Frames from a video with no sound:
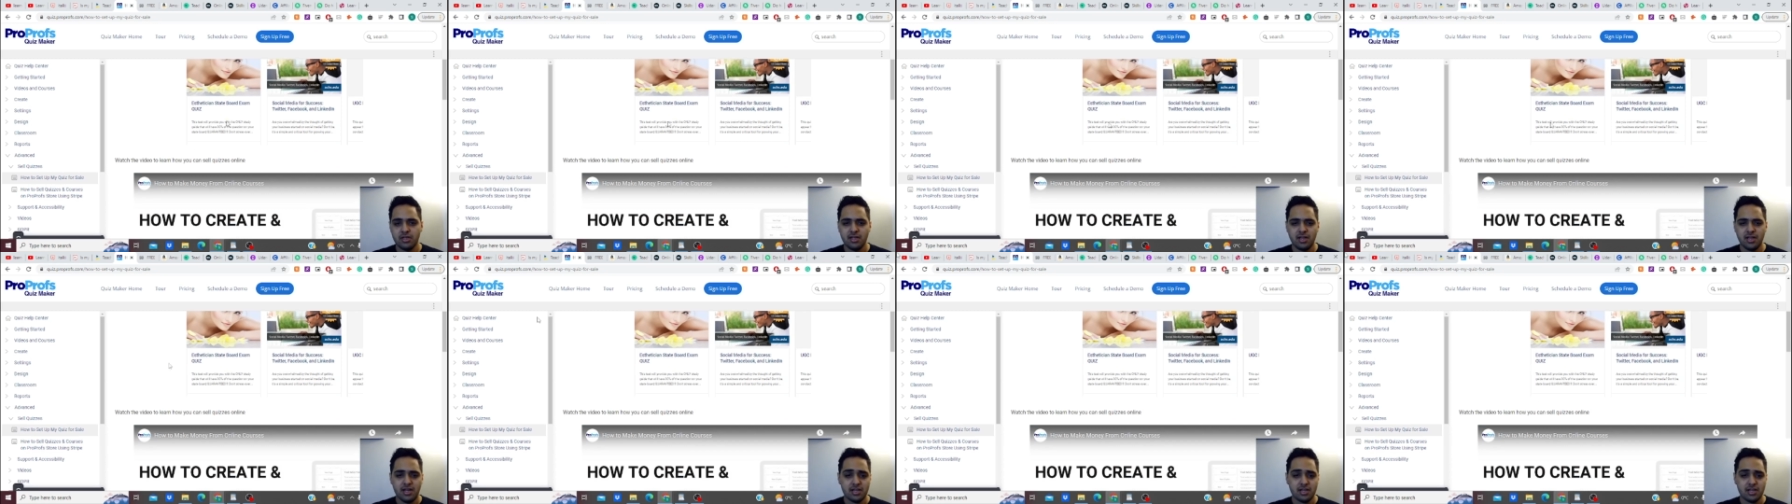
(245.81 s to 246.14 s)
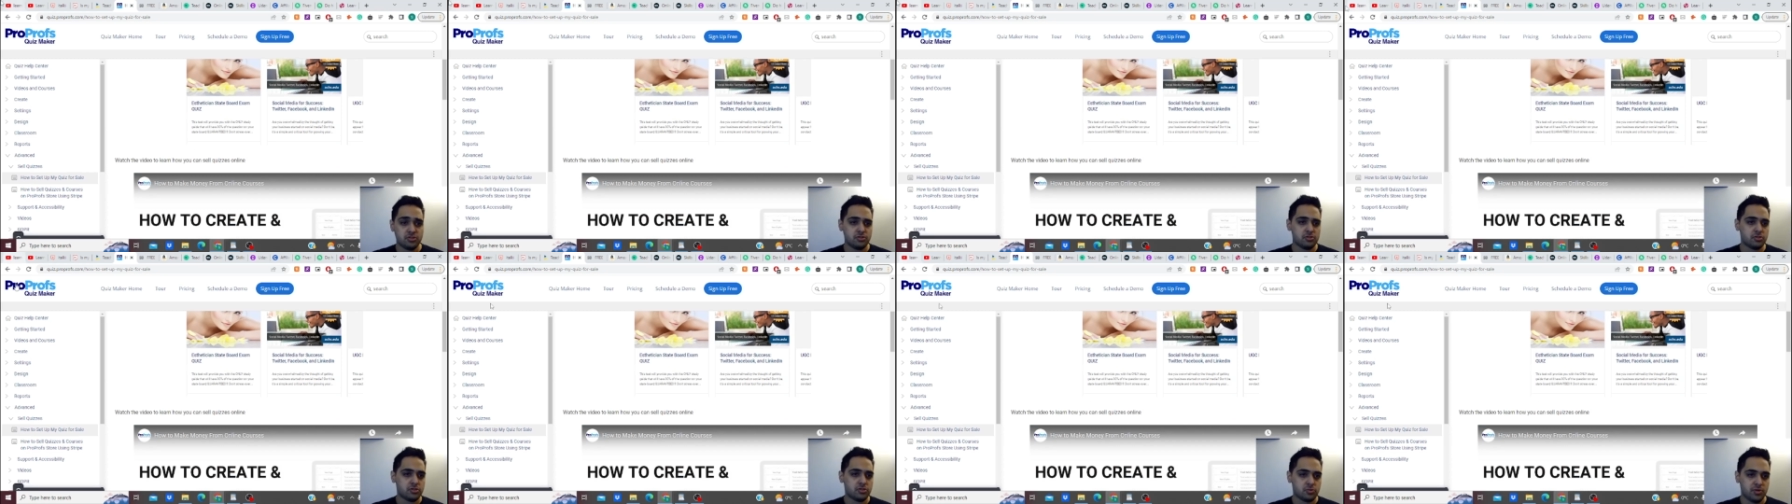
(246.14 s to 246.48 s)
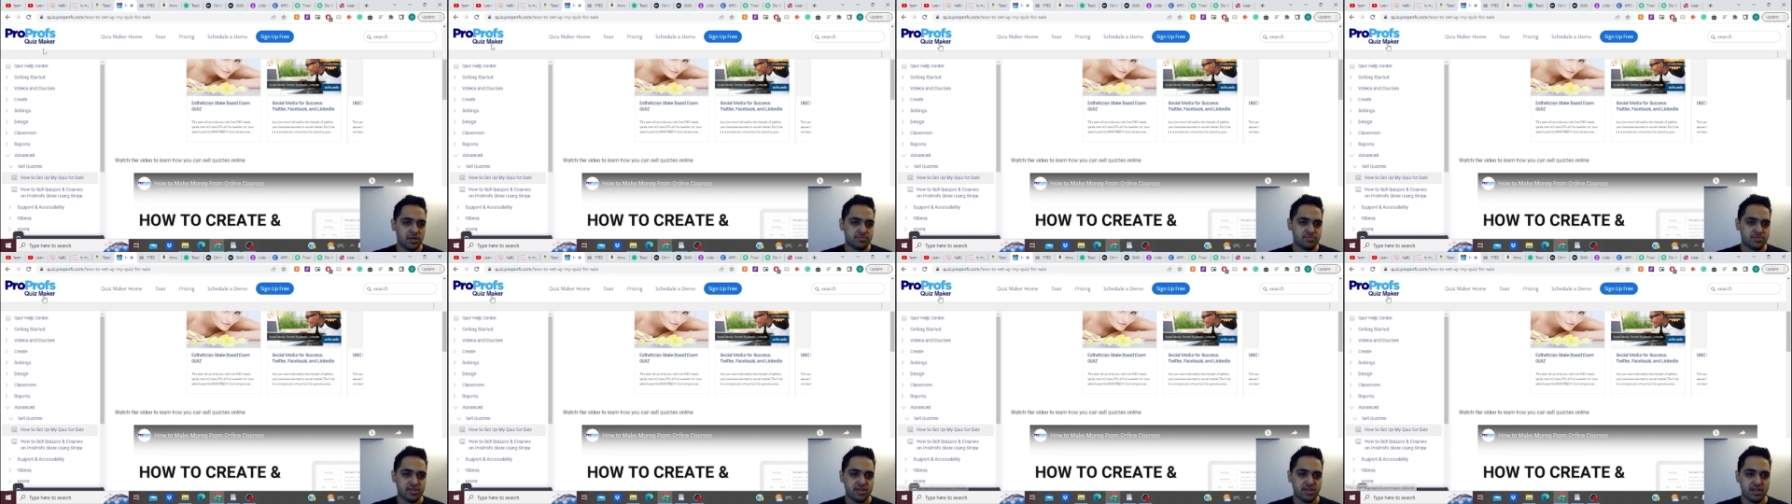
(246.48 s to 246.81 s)
And so this
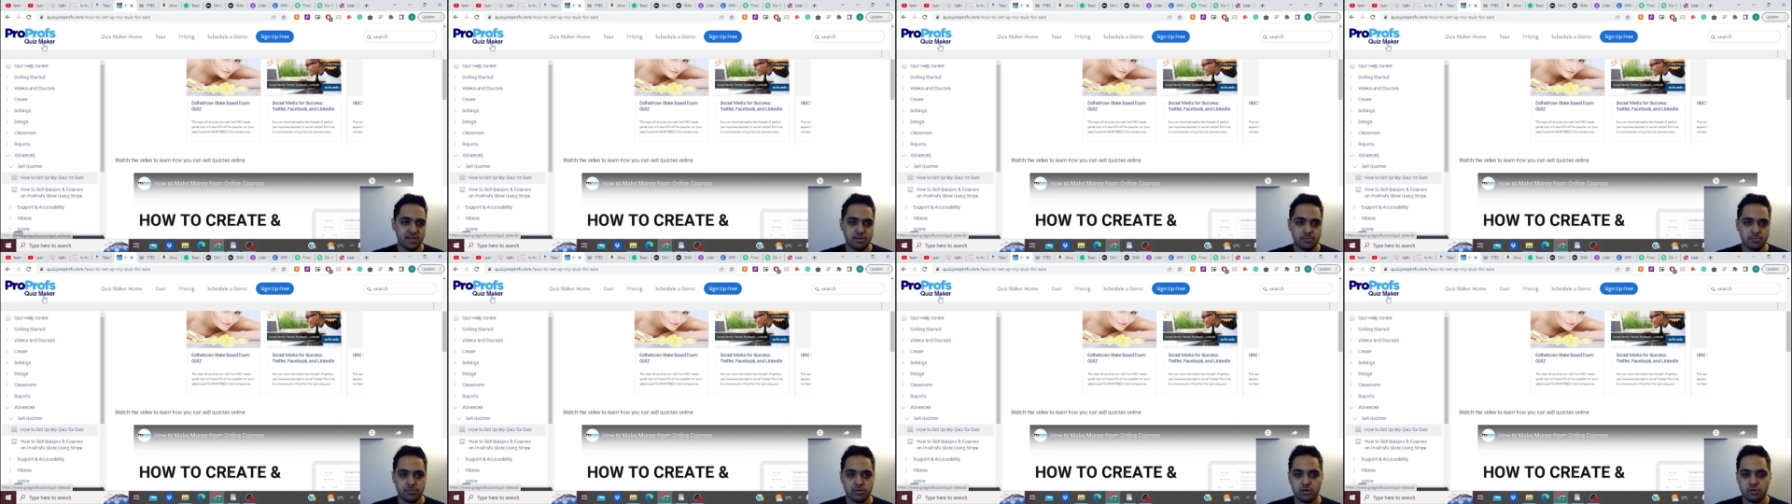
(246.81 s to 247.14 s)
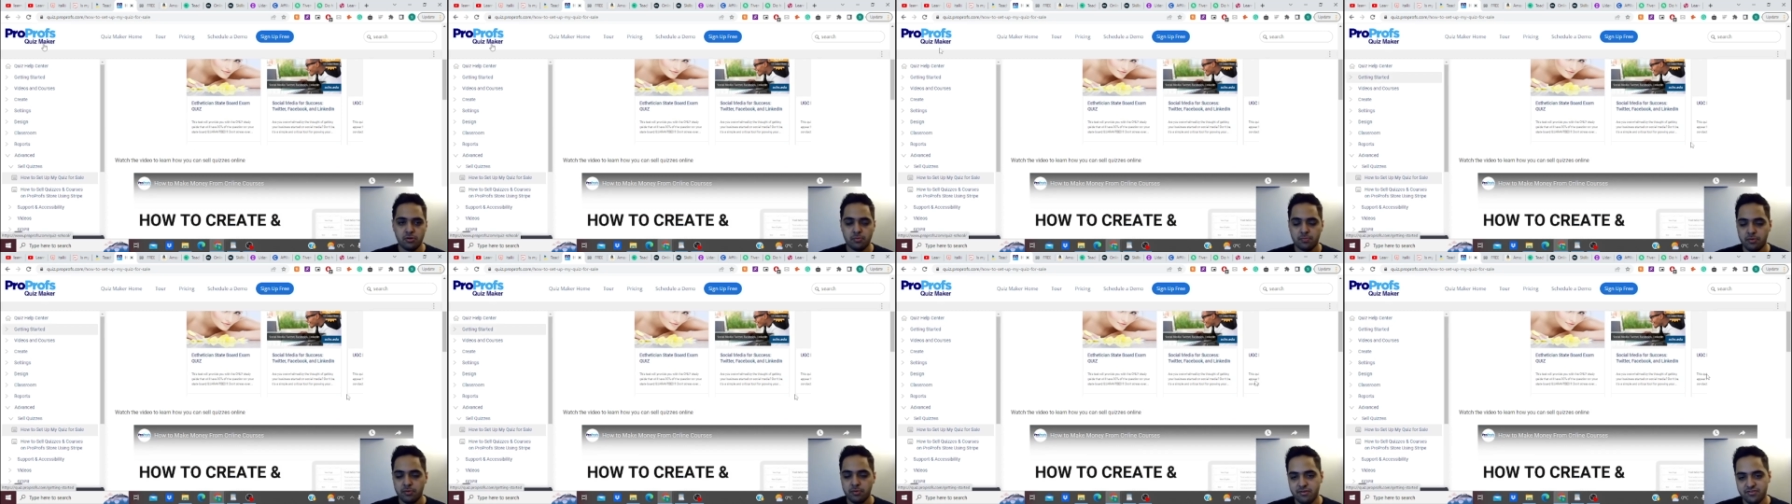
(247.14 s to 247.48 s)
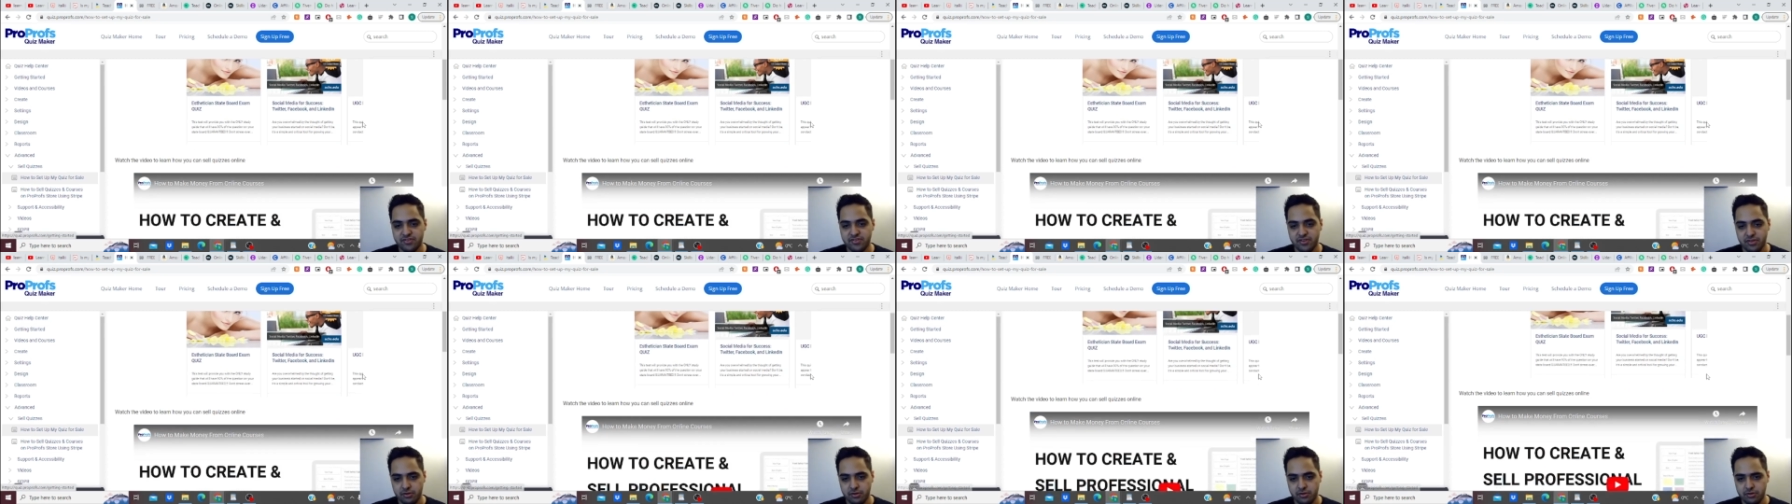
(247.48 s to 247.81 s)
website,
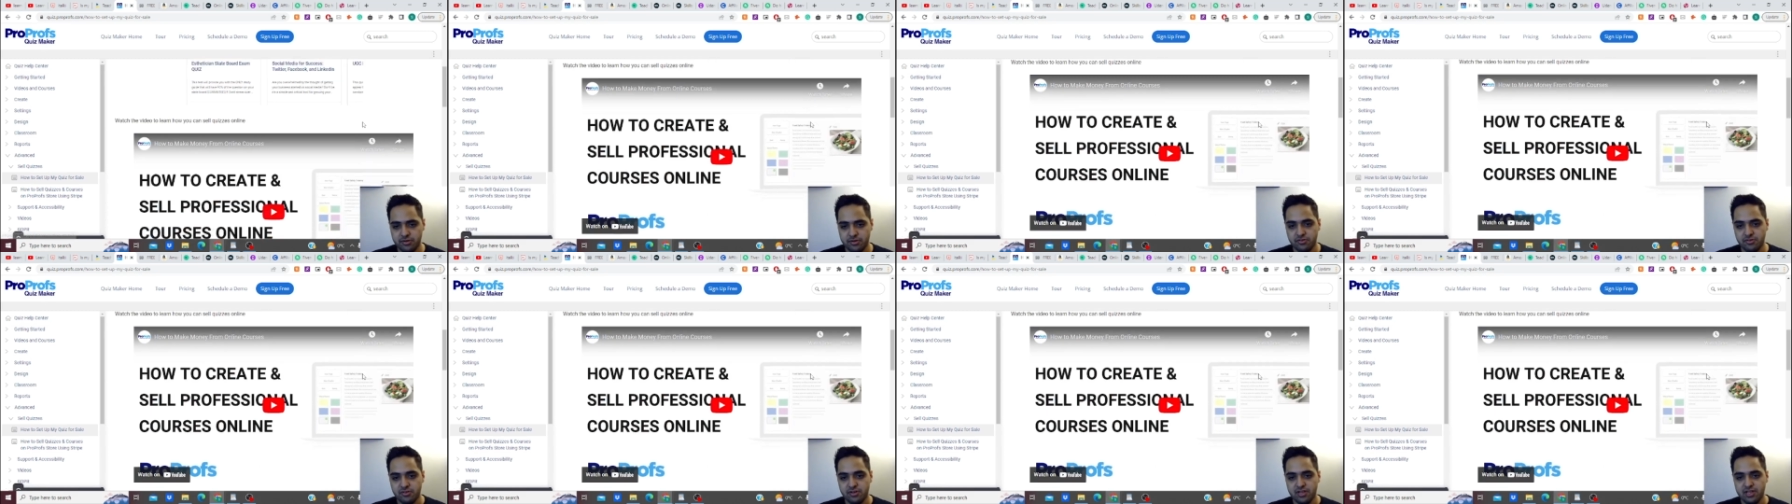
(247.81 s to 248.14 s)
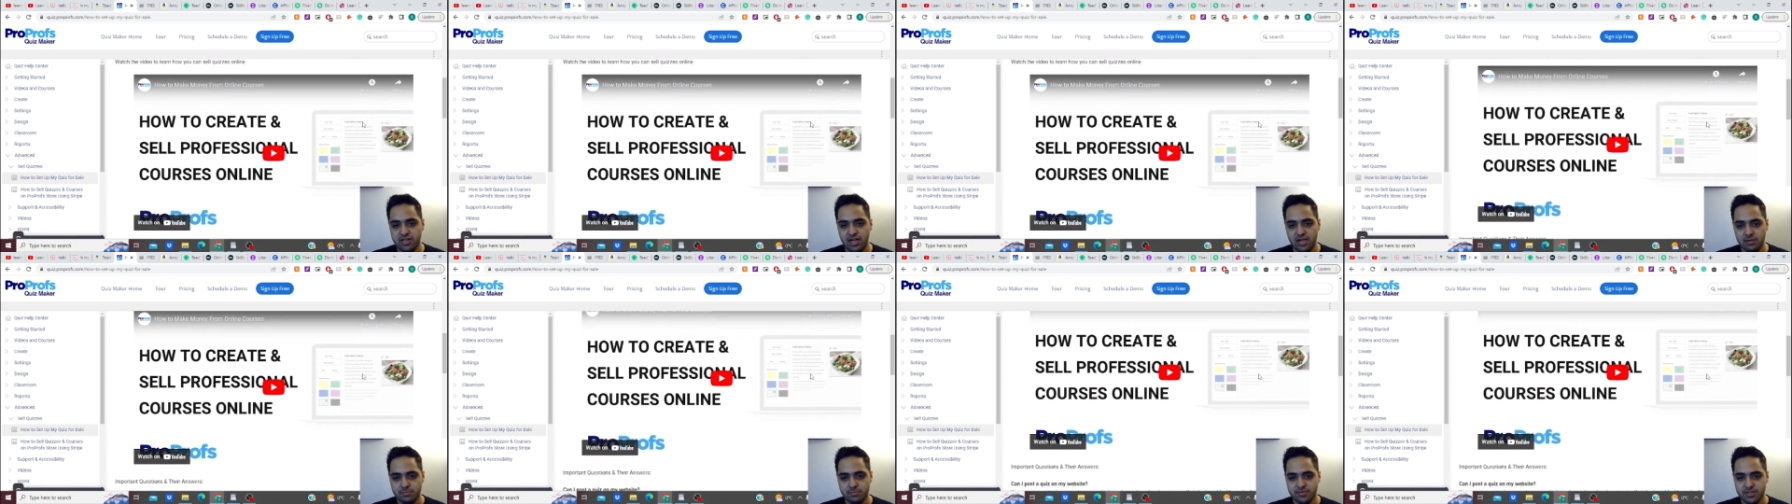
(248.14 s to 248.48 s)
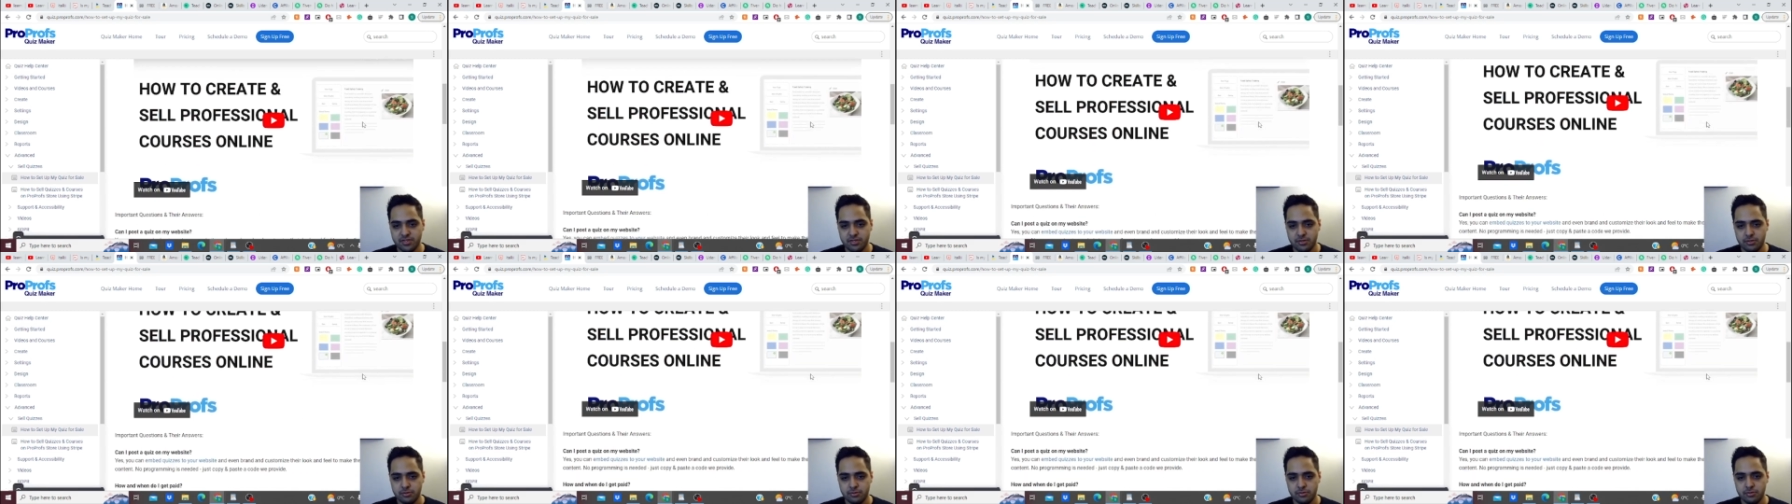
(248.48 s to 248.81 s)
ProProfs, it really helps
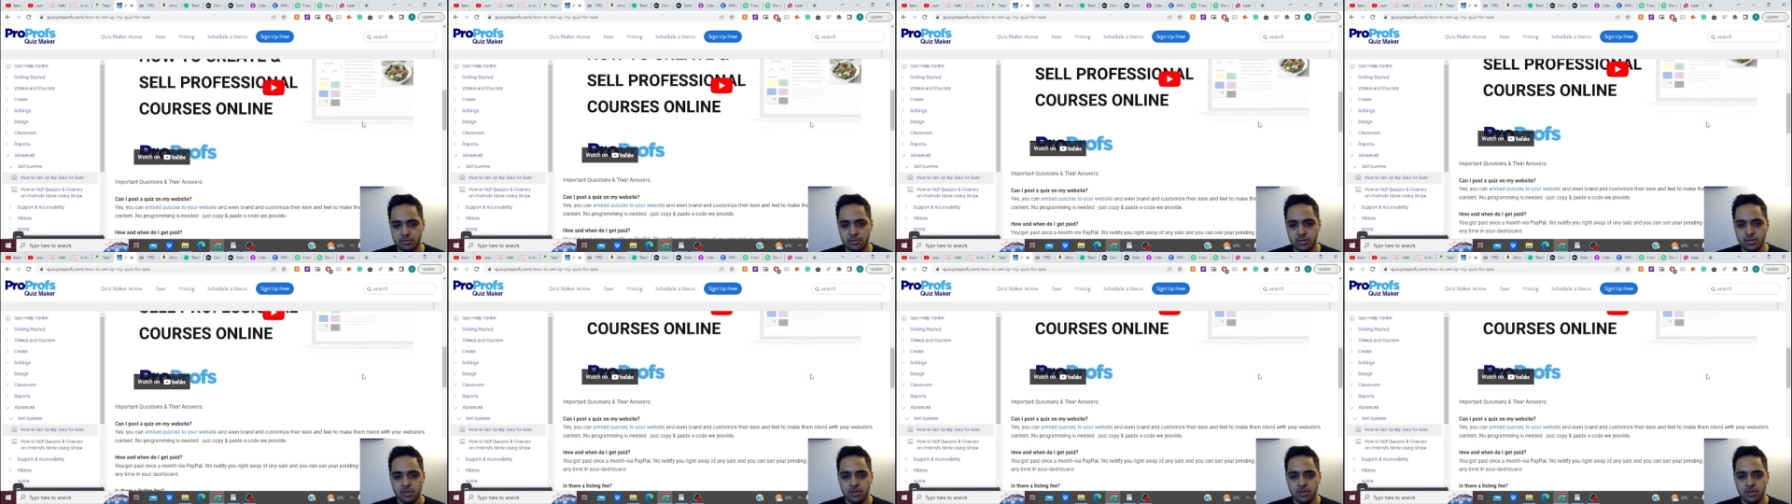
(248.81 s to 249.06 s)
you